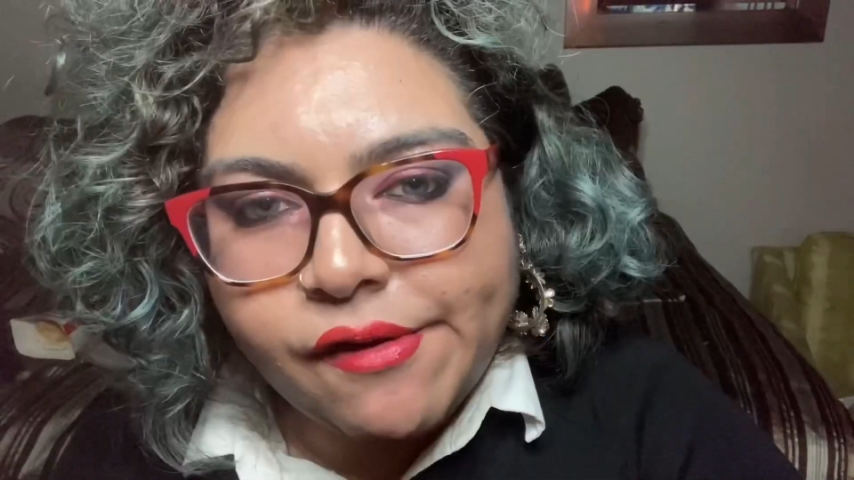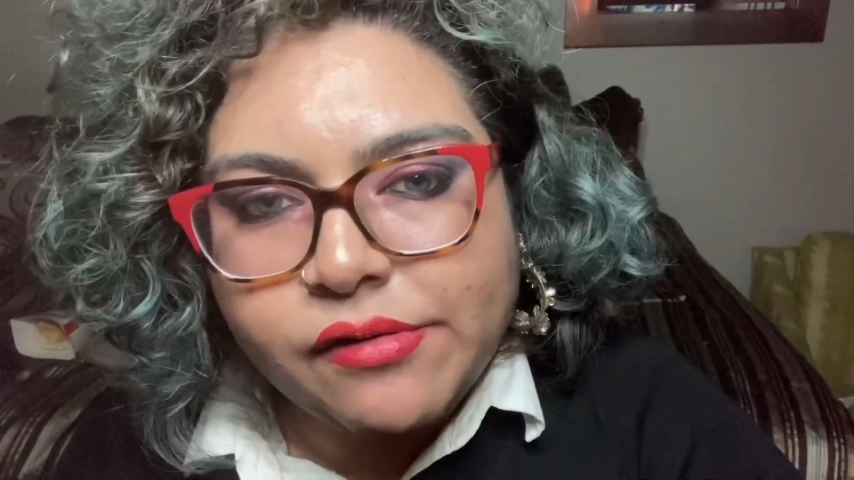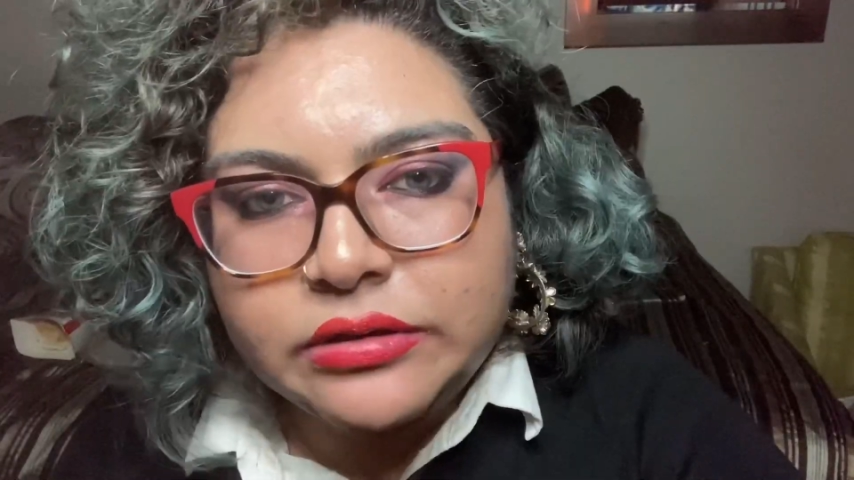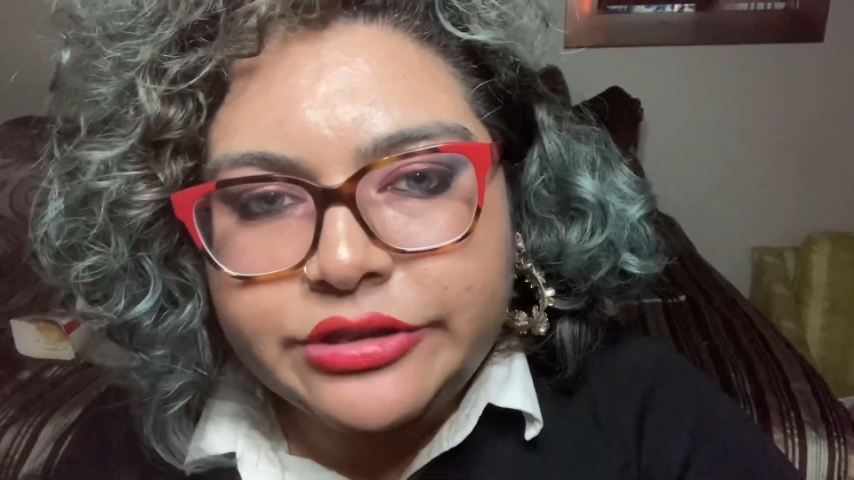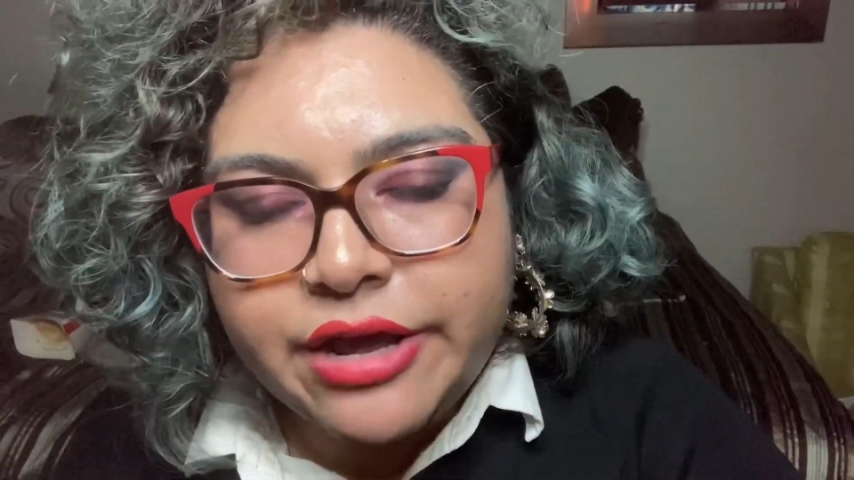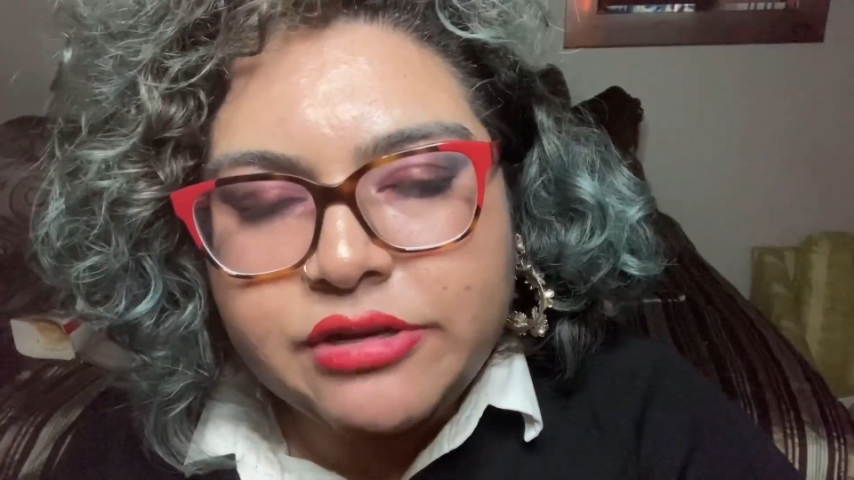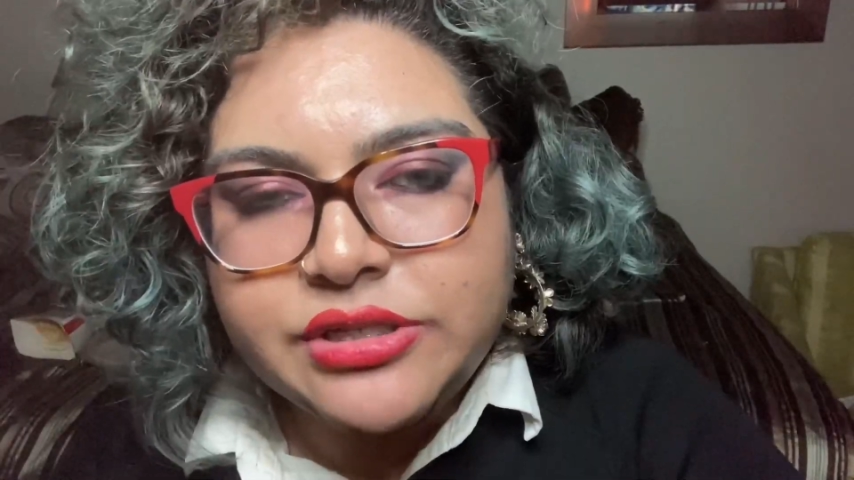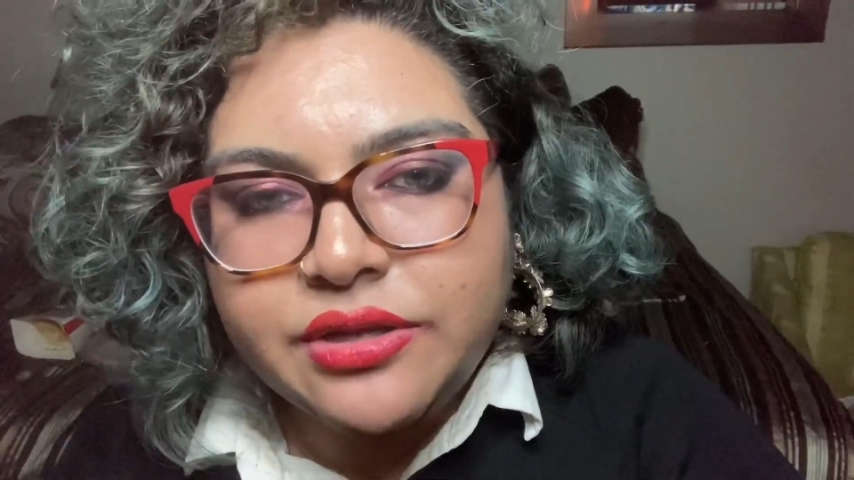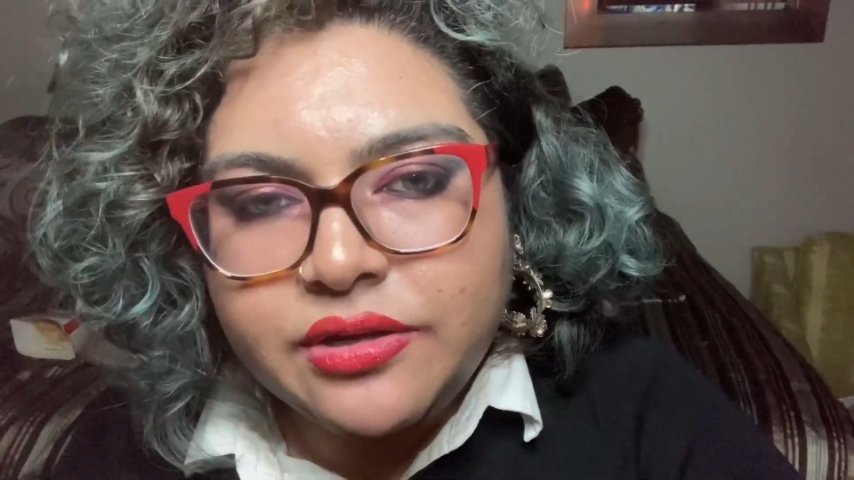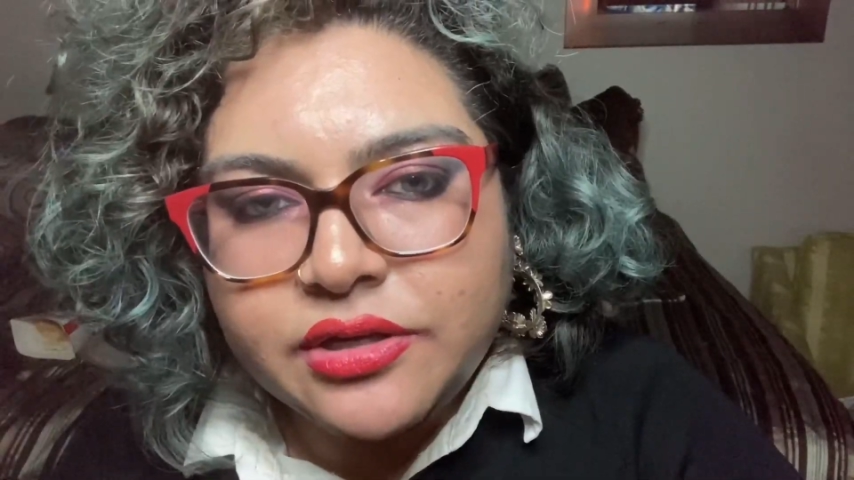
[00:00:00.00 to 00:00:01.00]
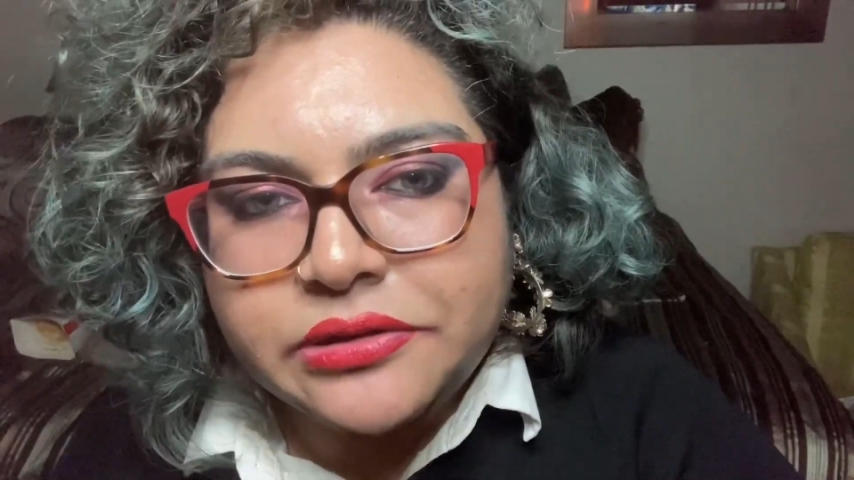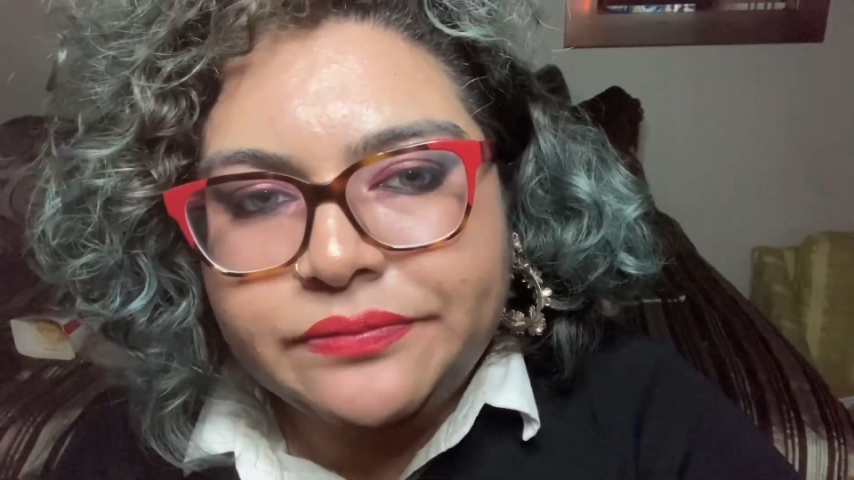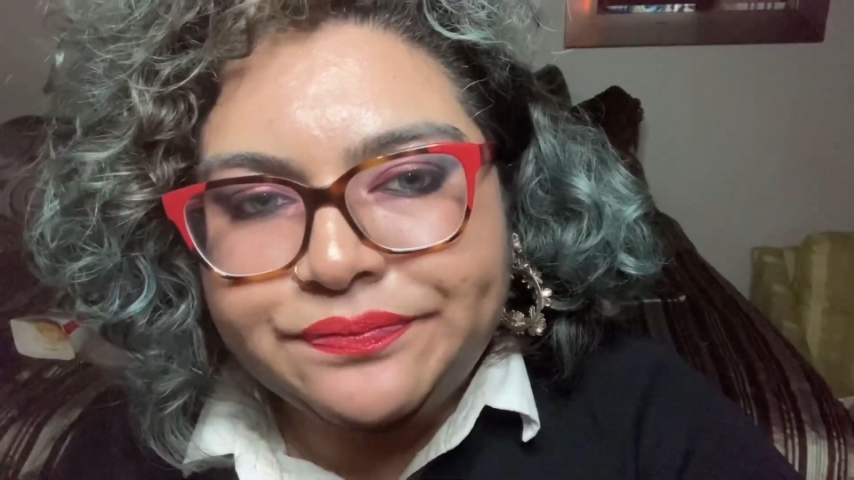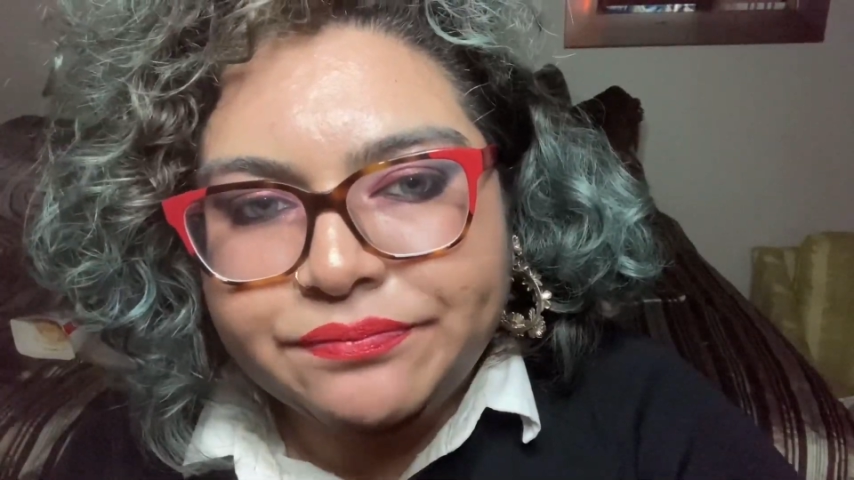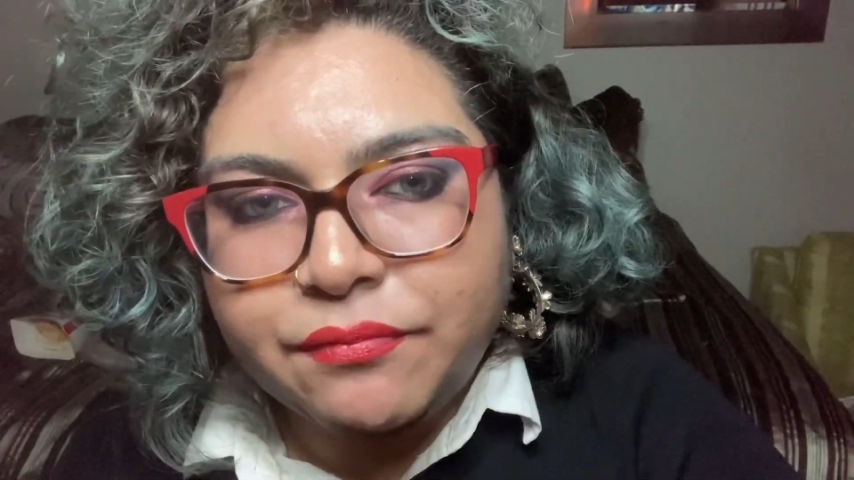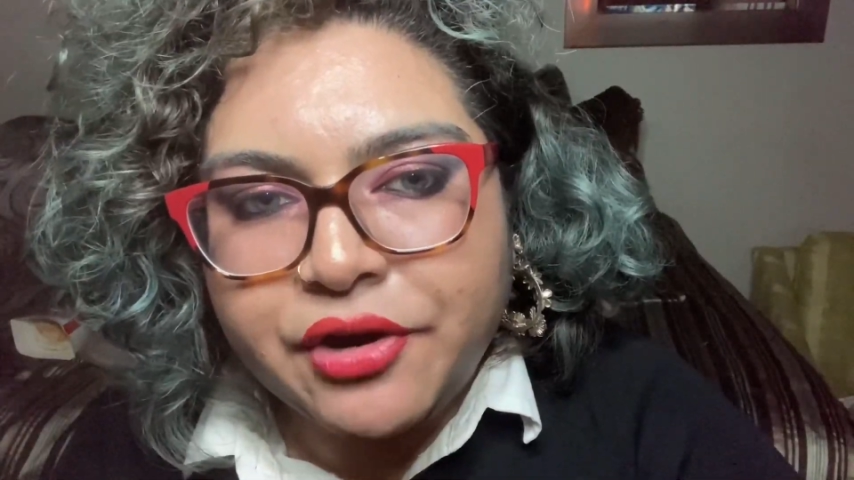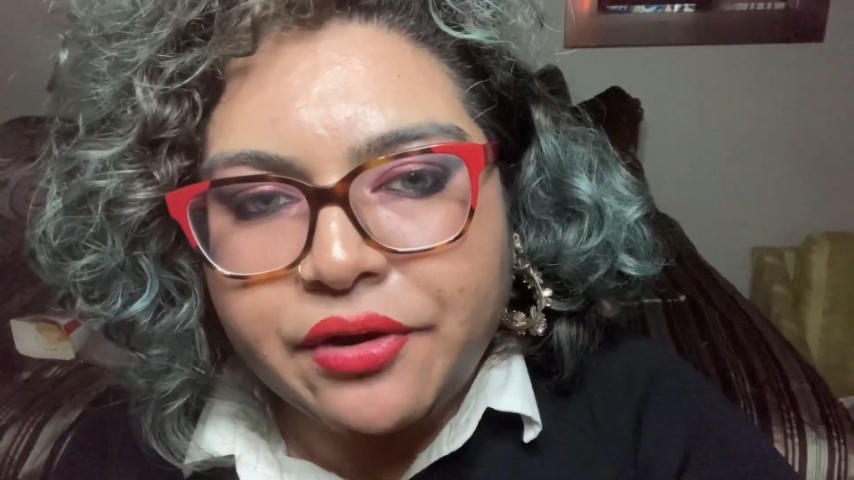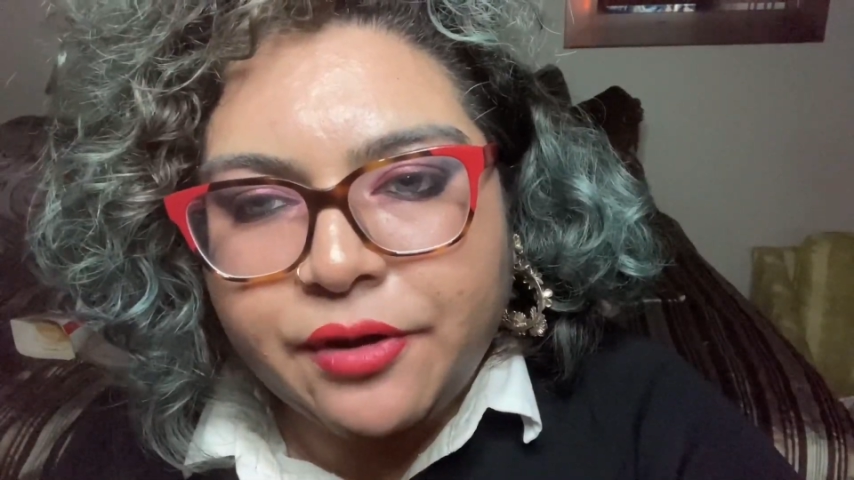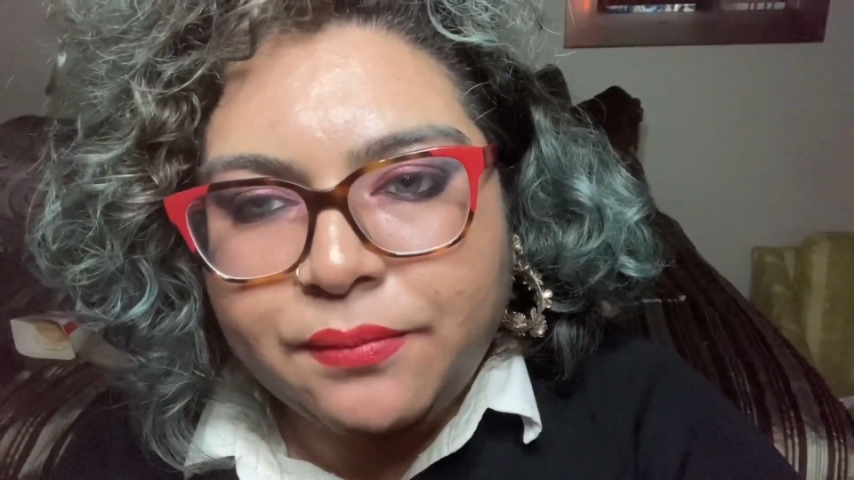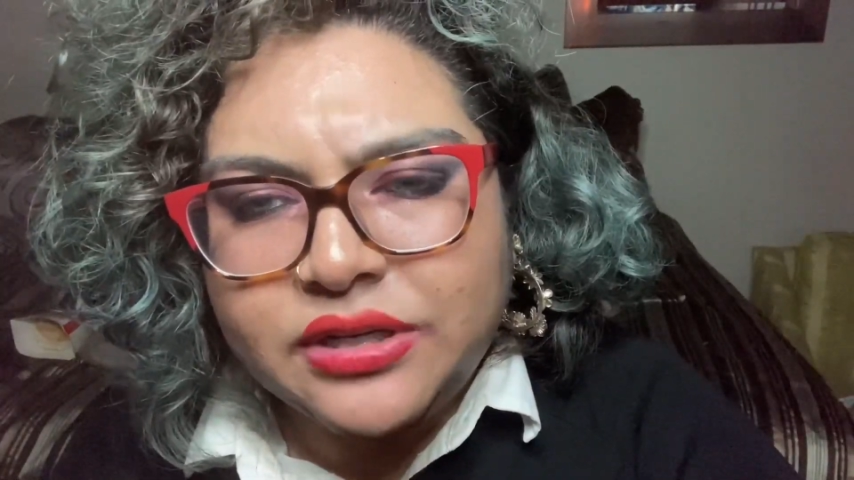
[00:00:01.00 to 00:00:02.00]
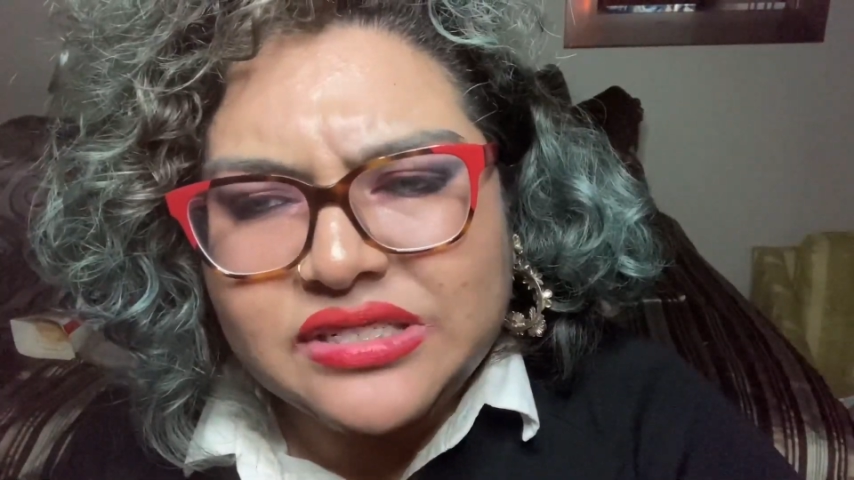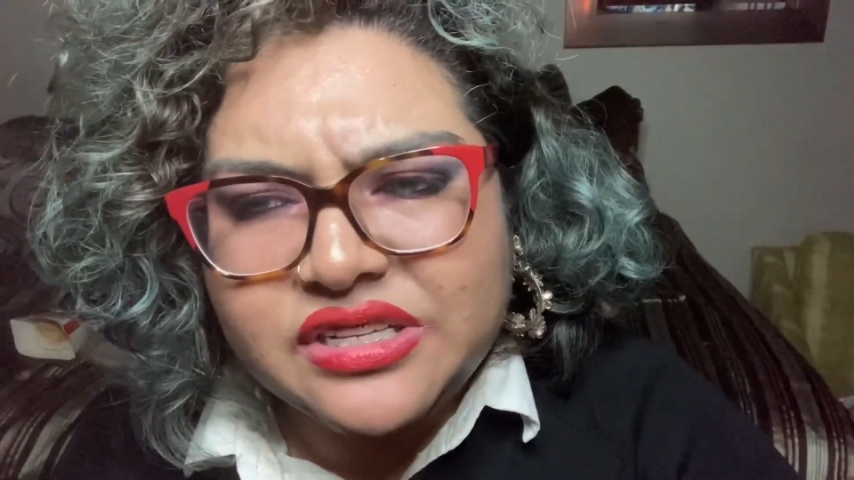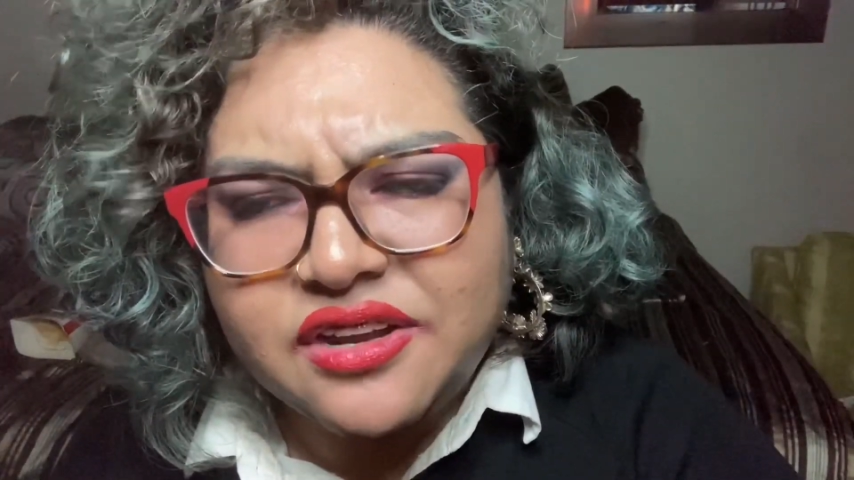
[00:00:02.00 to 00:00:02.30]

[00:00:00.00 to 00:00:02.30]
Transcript: Shout out to the marketing person.